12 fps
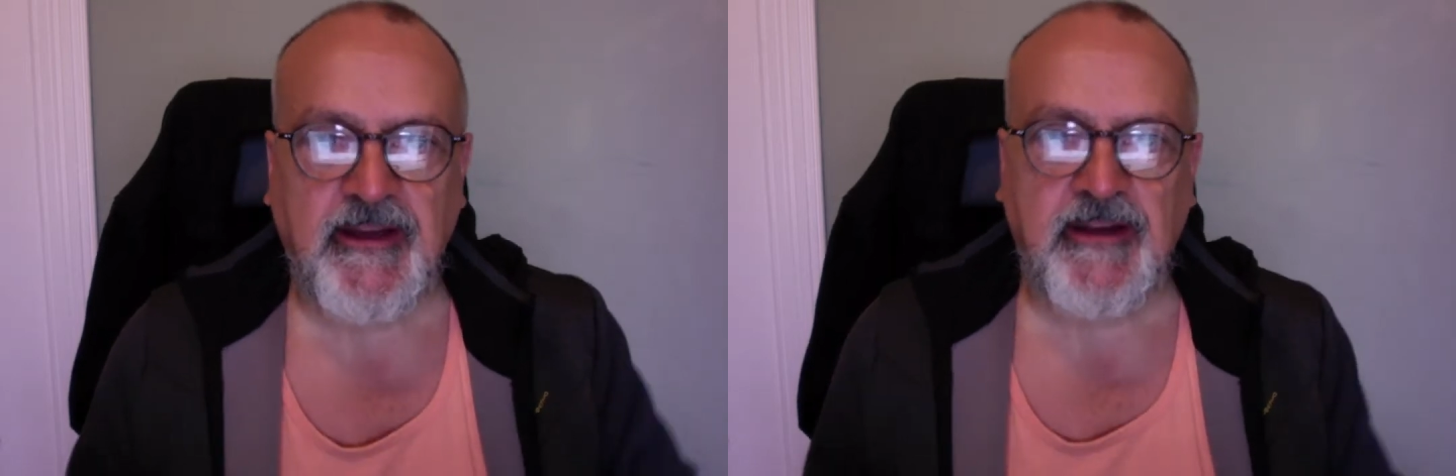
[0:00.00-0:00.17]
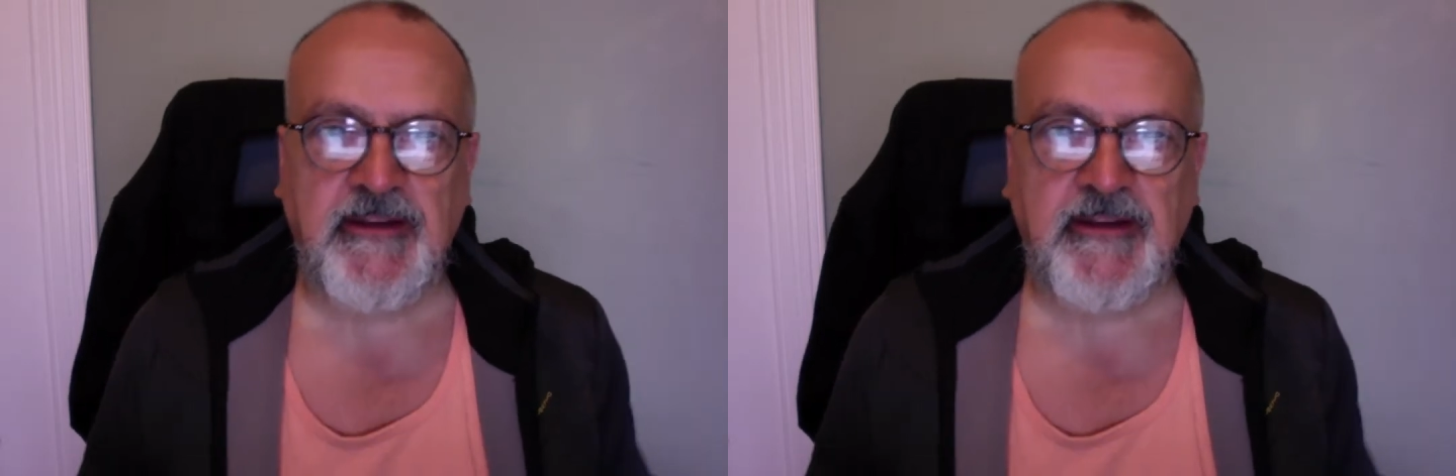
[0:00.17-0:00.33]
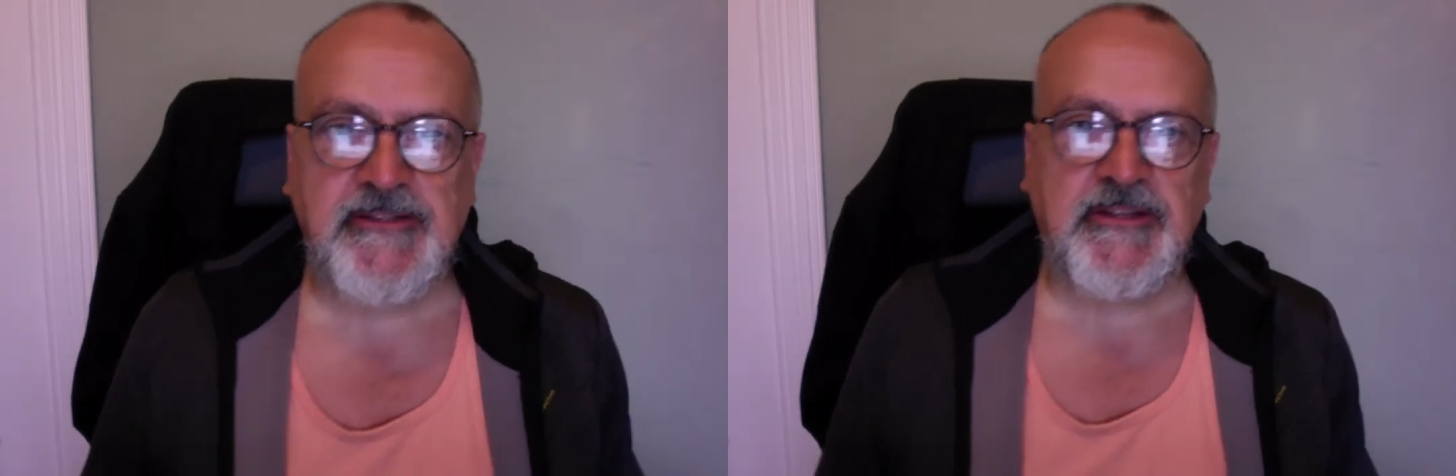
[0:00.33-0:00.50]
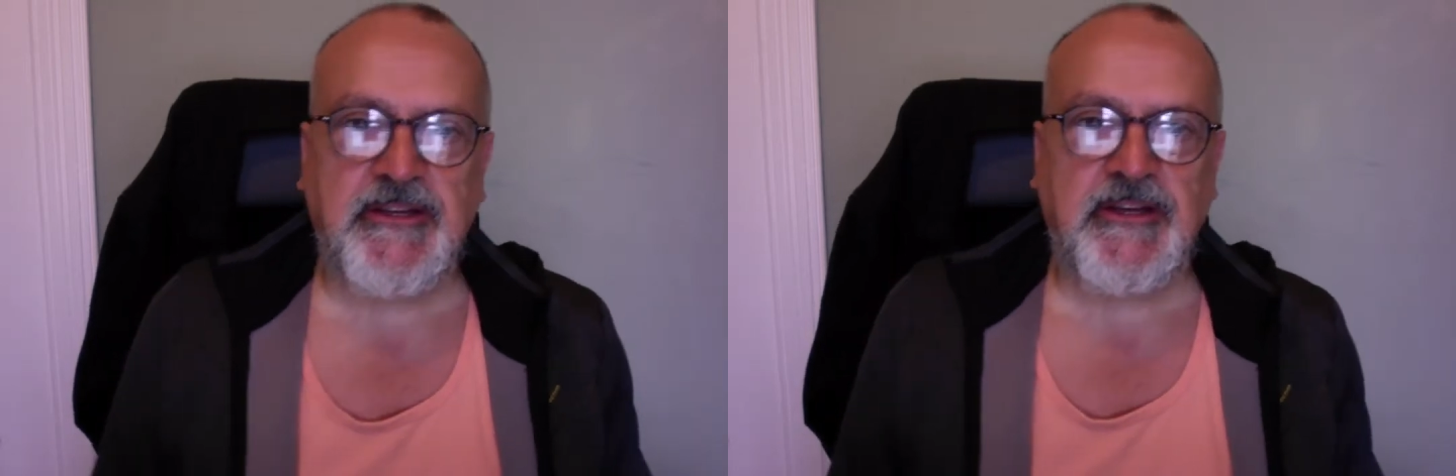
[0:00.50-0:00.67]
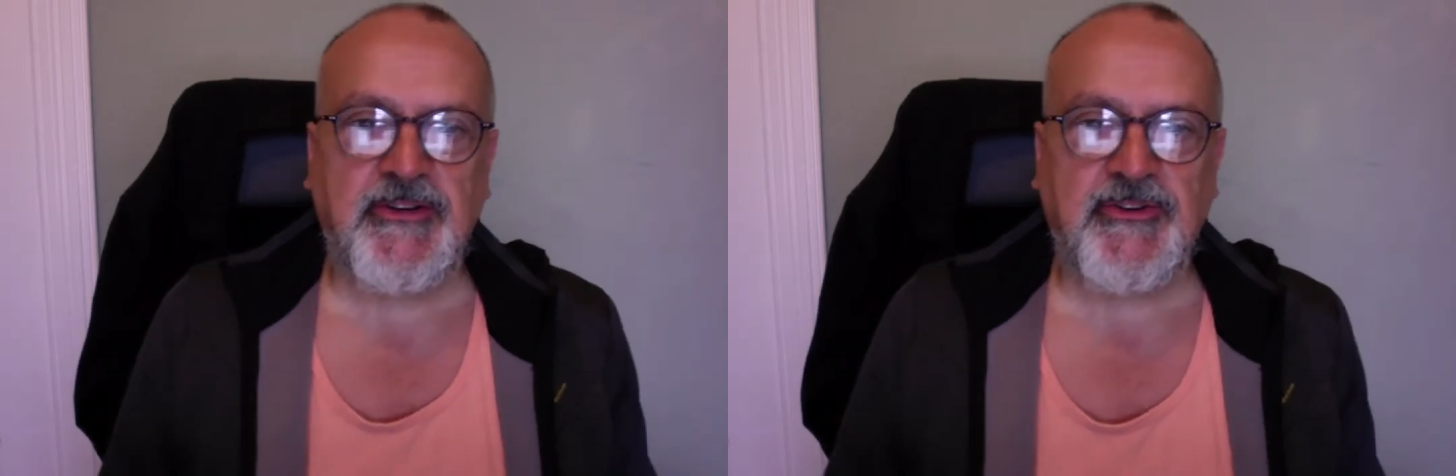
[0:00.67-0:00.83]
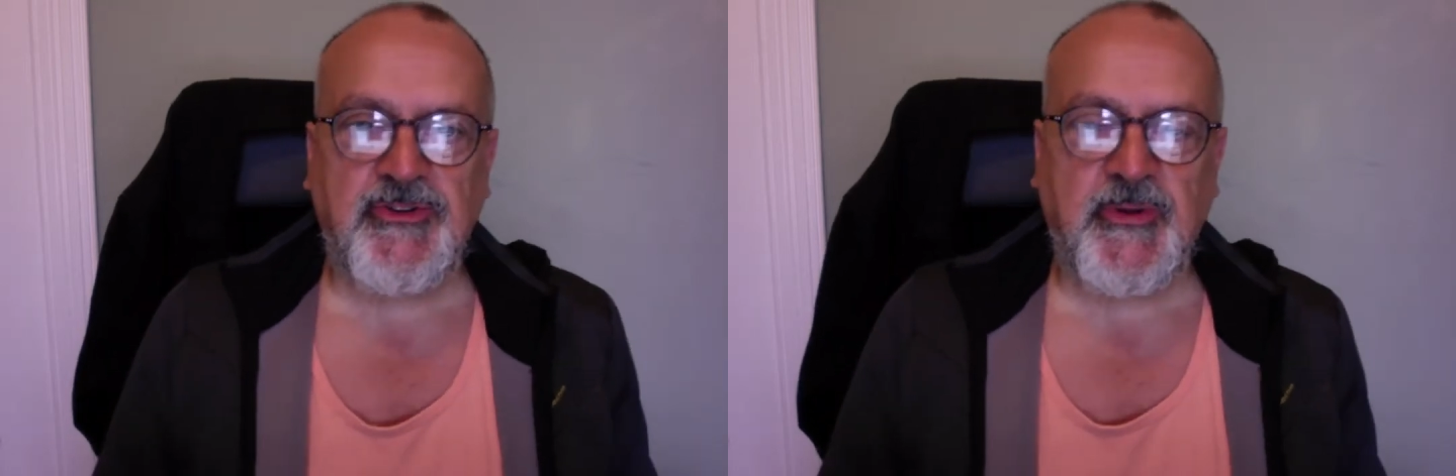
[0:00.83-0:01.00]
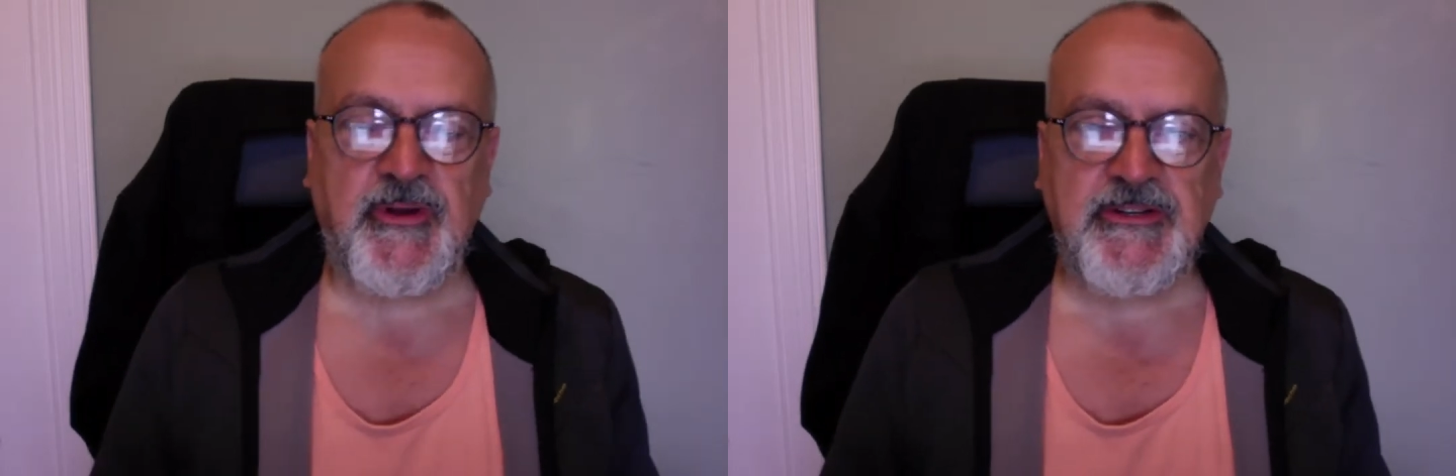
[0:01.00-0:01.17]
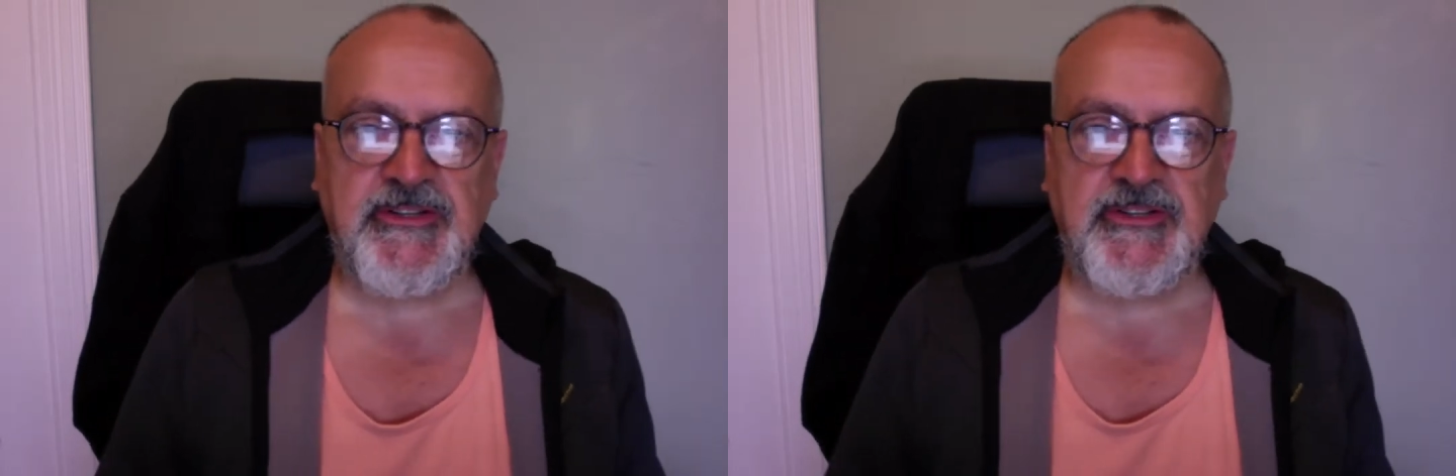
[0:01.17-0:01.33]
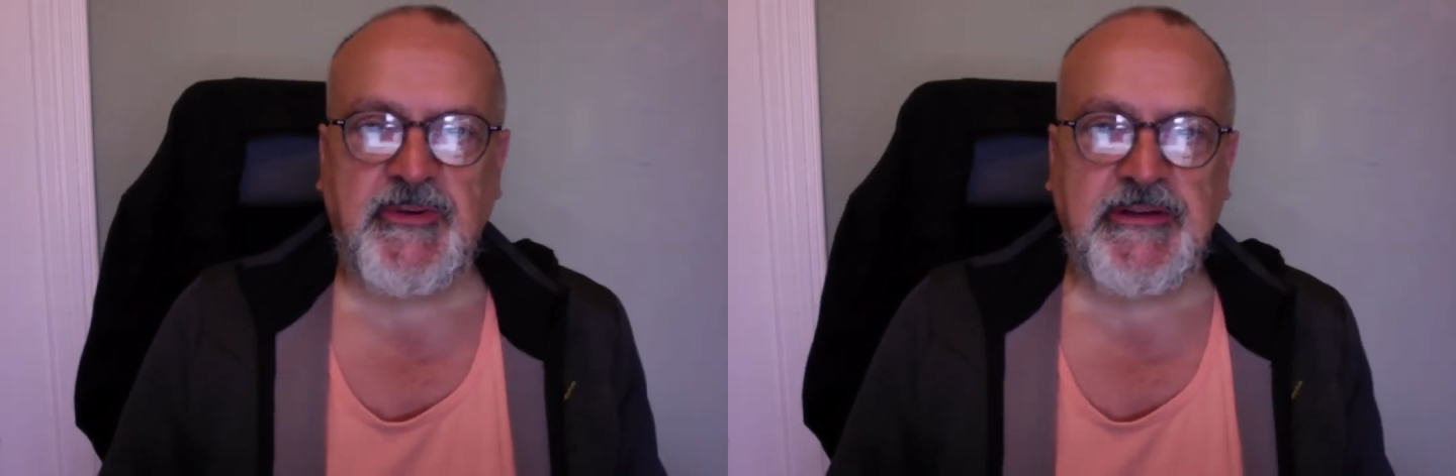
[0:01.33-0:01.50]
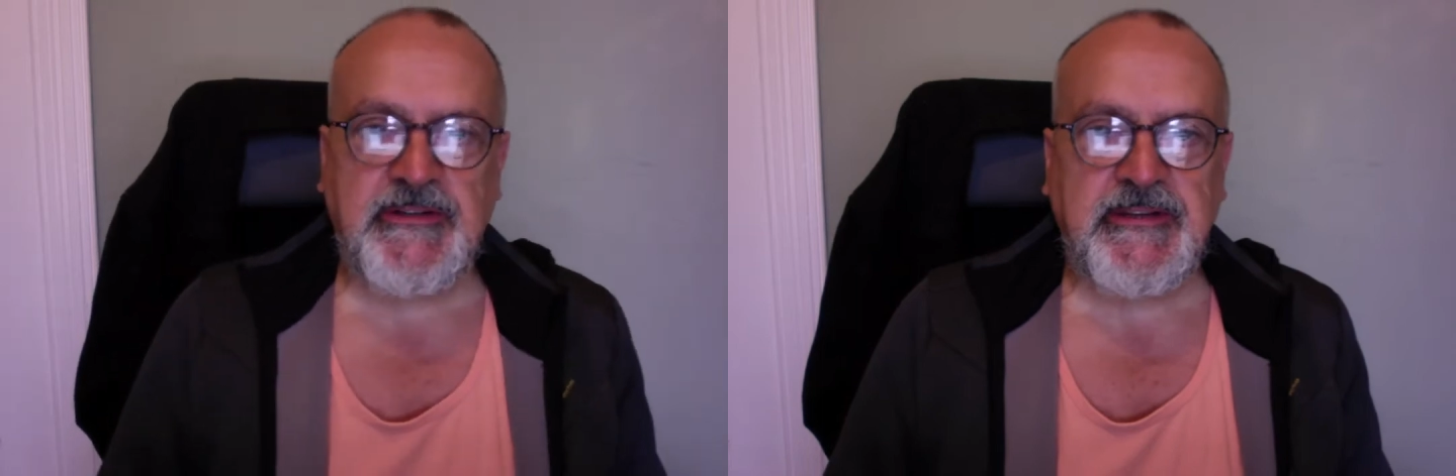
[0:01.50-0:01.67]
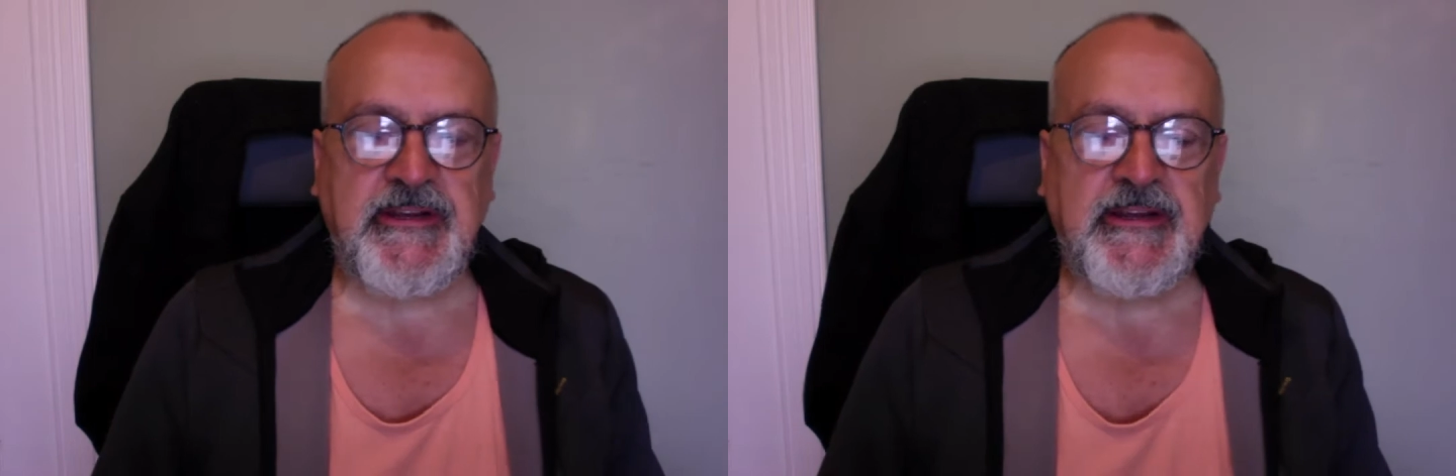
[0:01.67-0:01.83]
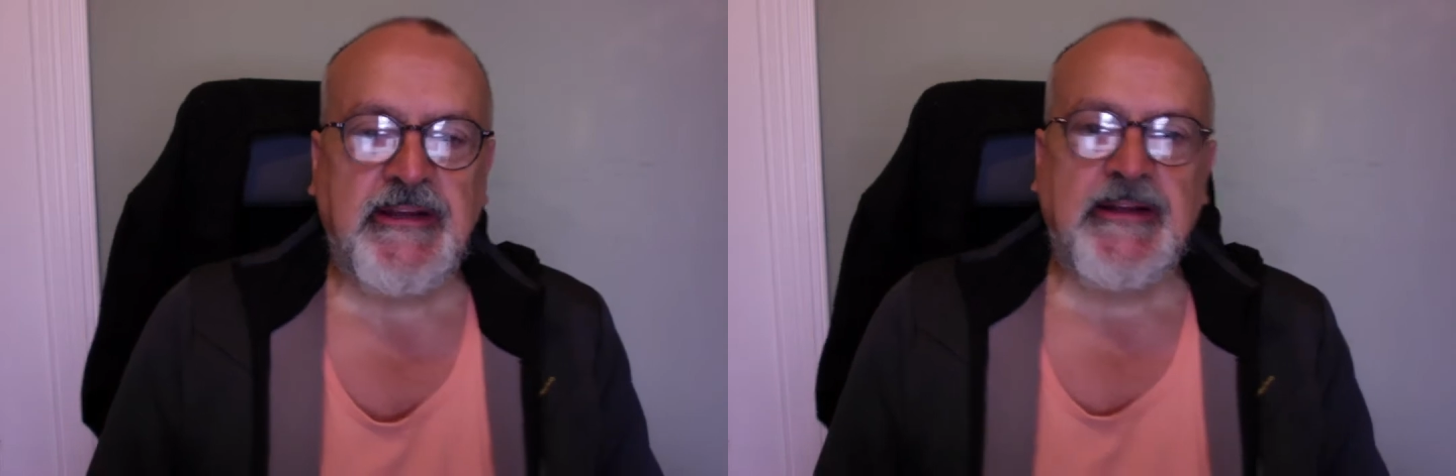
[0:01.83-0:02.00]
and it's the year 2020,